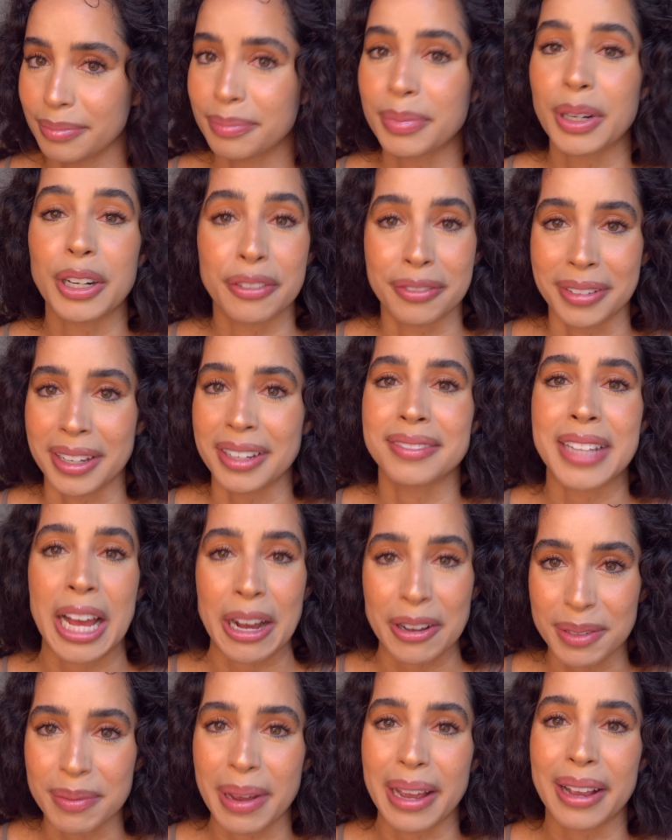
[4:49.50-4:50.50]
Perfect.
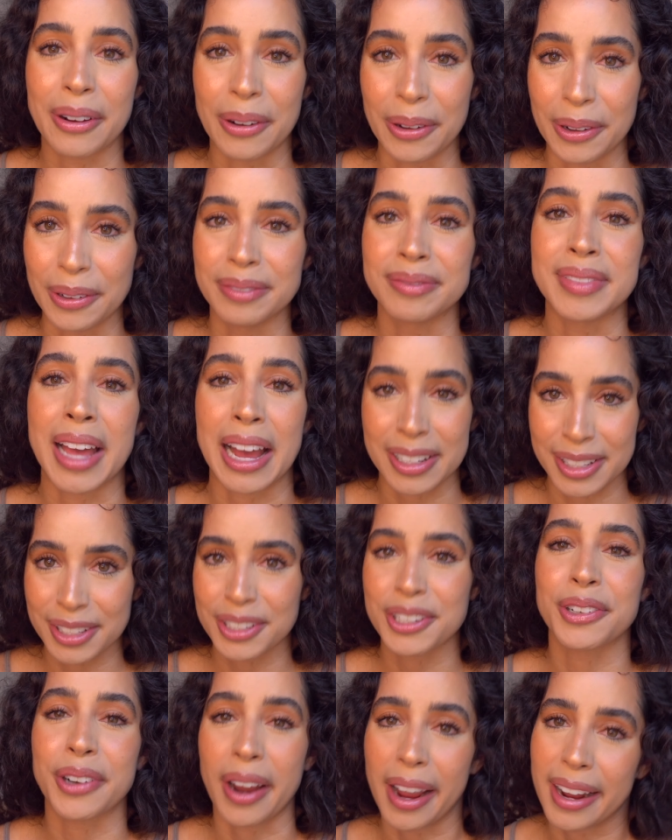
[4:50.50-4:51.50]
That was my goal. That's
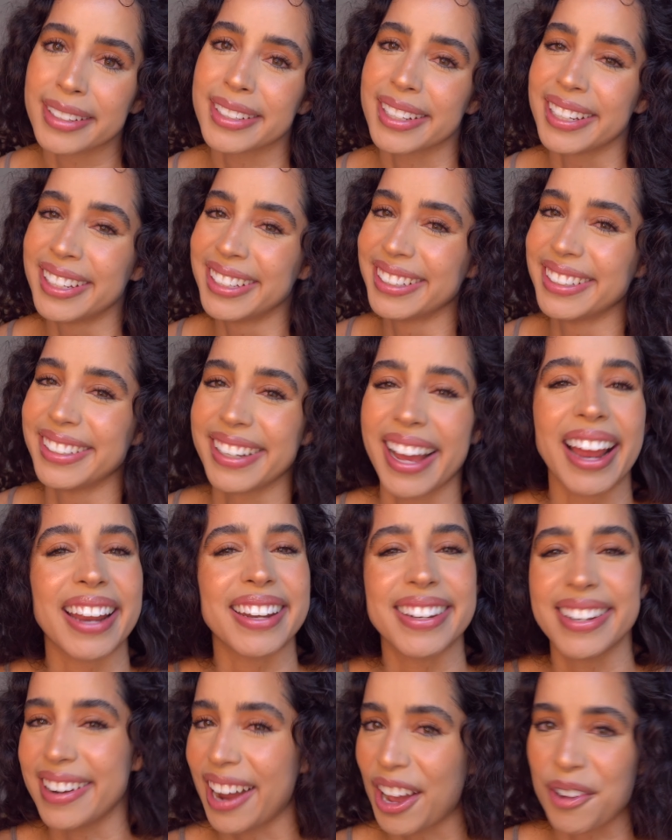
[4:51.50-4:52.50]
correct. I
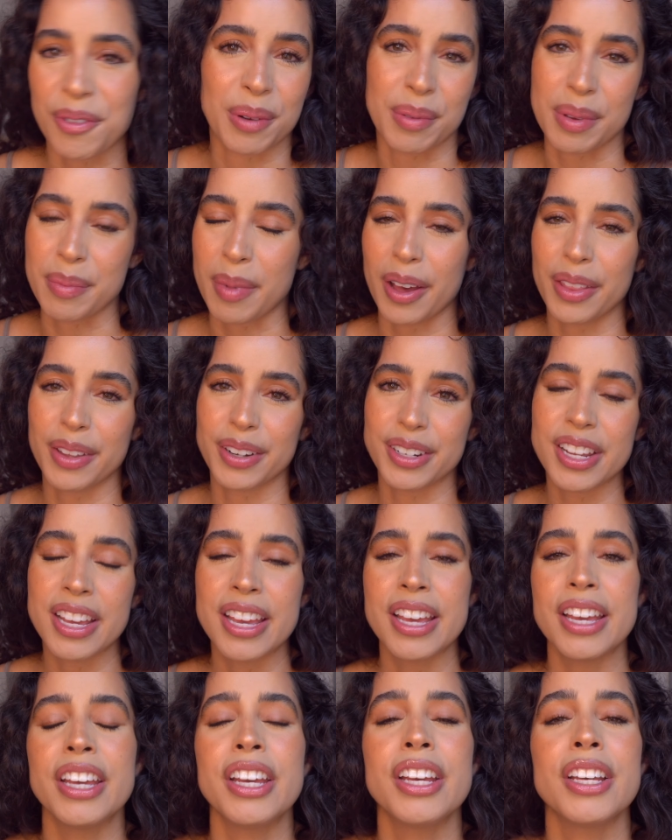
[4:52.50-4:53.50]
did not want to be bothered.
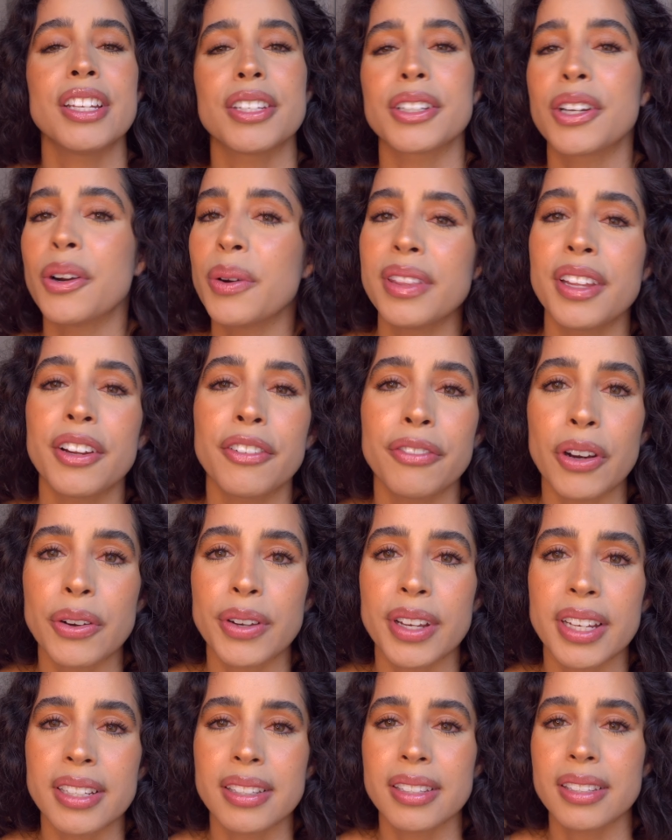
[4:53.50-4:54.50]
So go in there
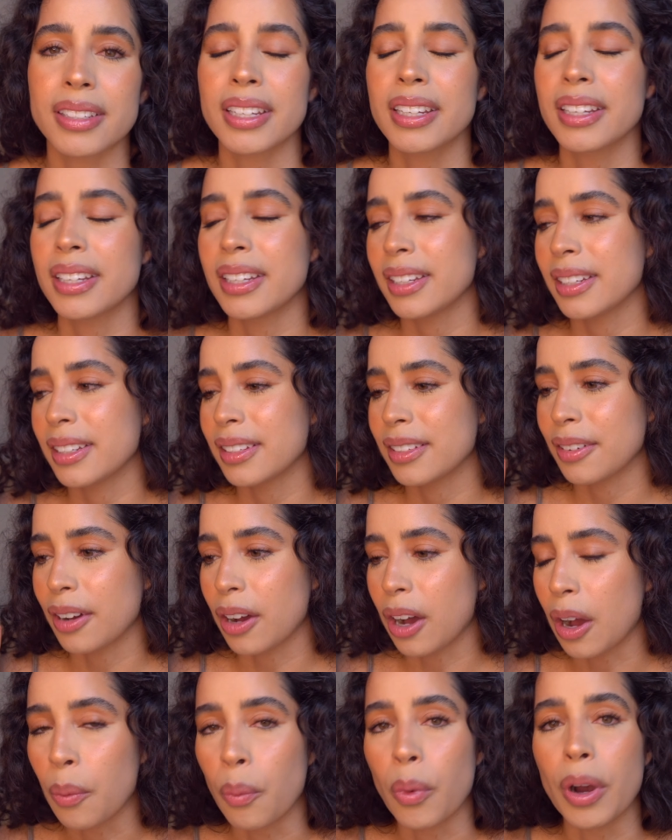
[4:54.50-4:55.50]
focused
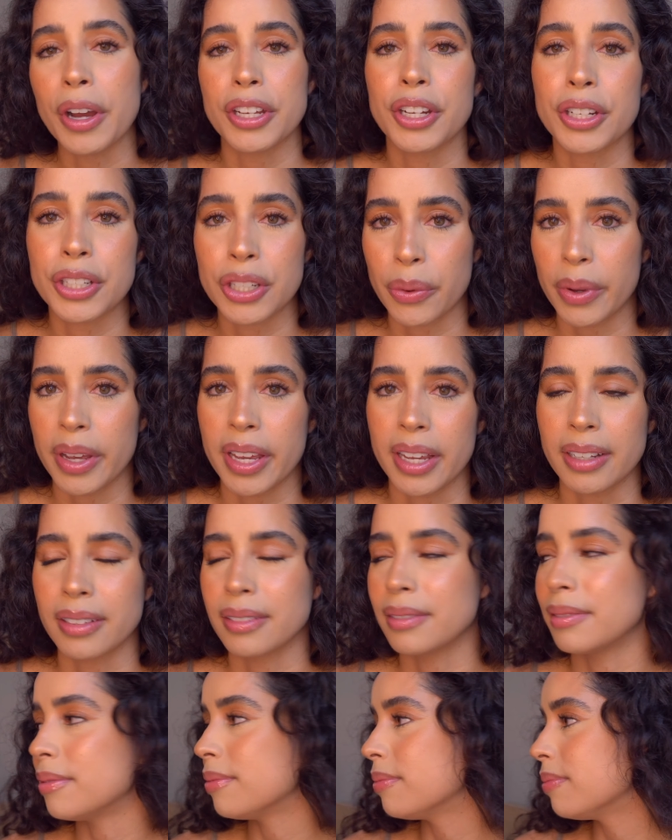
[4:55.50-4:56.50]
on what you're
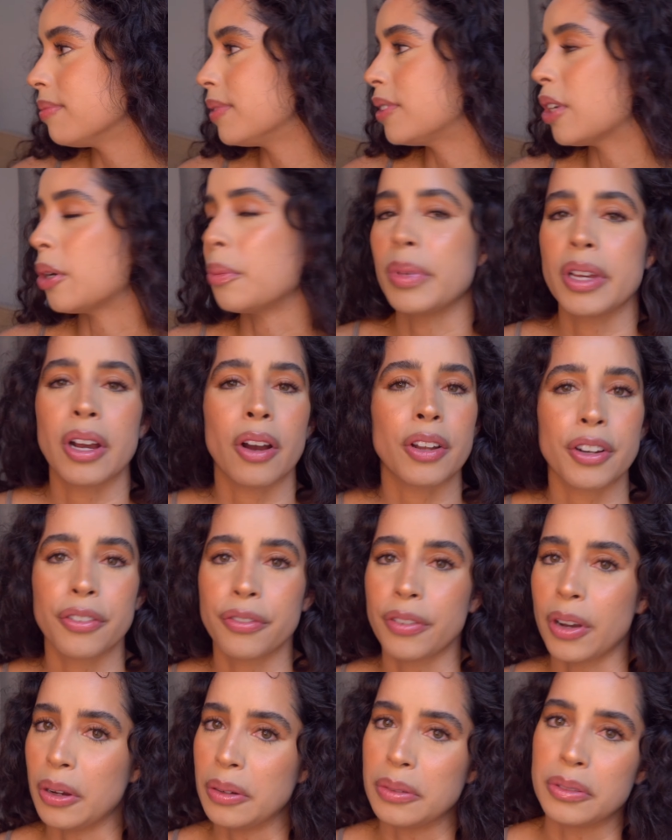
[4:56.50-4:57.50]
doing. Don't be on your
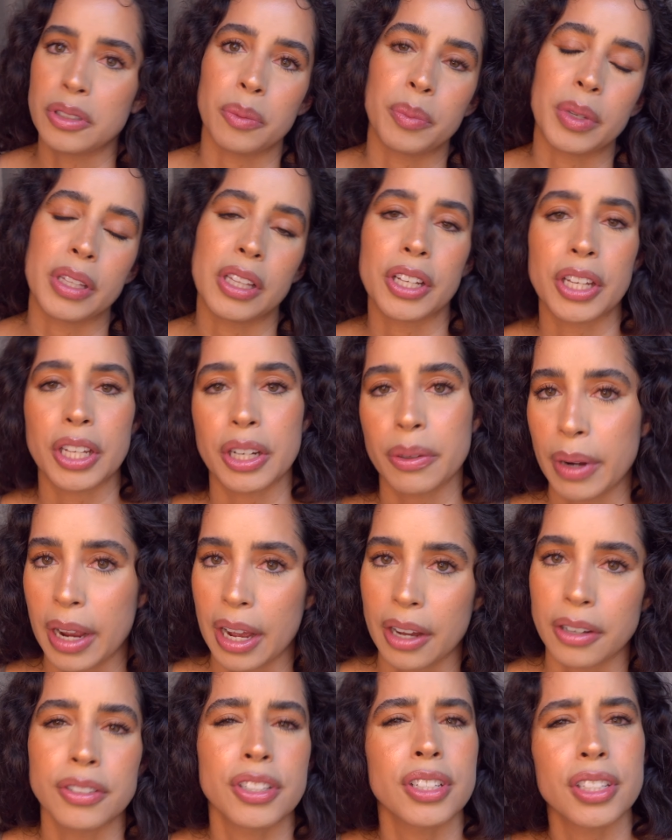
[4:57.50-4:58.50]
phone. Don't be looking
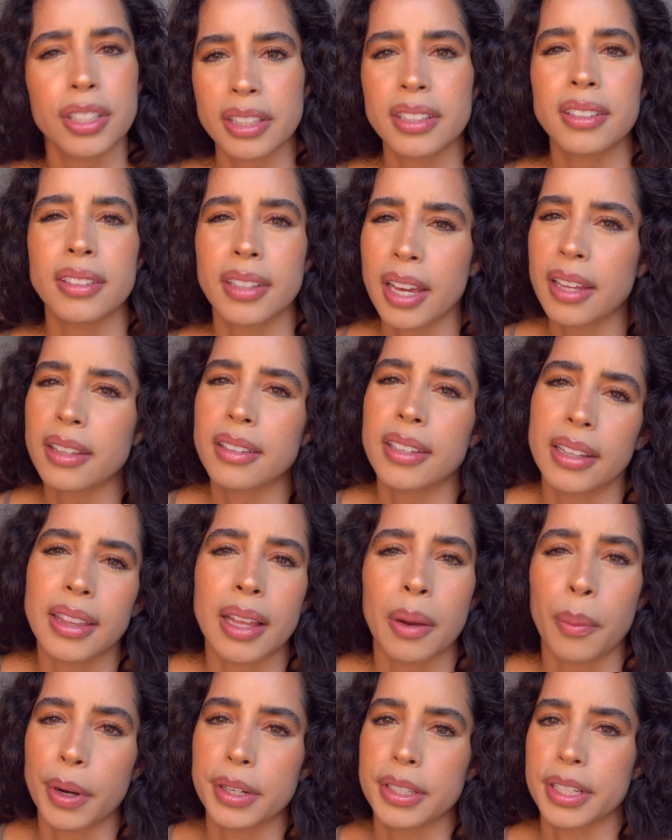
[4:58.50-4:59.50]
around. Just get
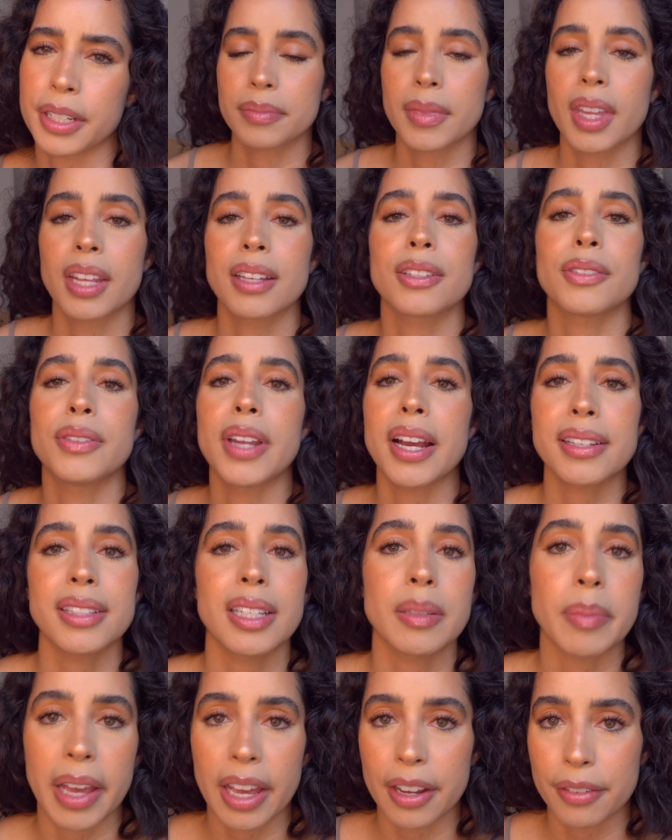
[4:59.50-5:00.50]
that work done. So next
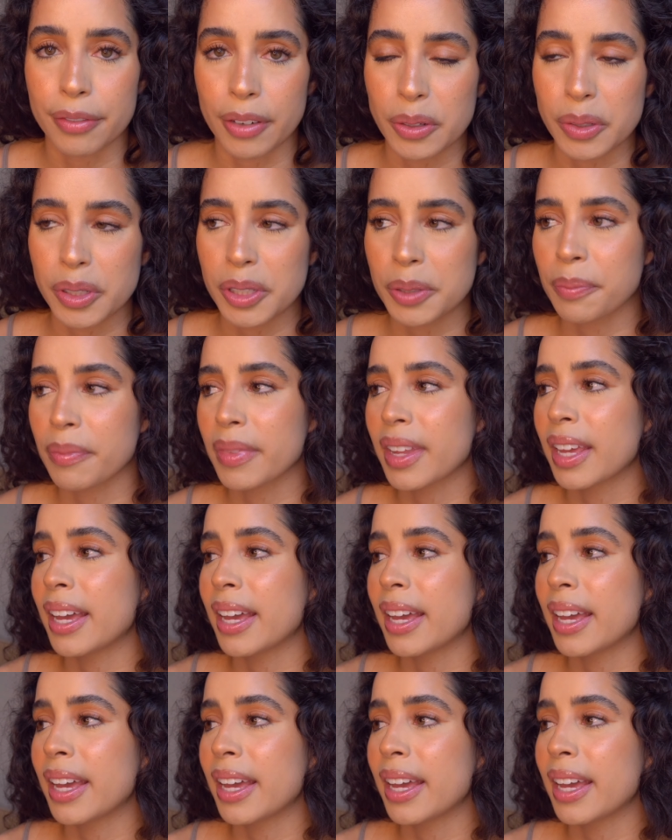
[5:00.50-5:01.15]
is my headphones.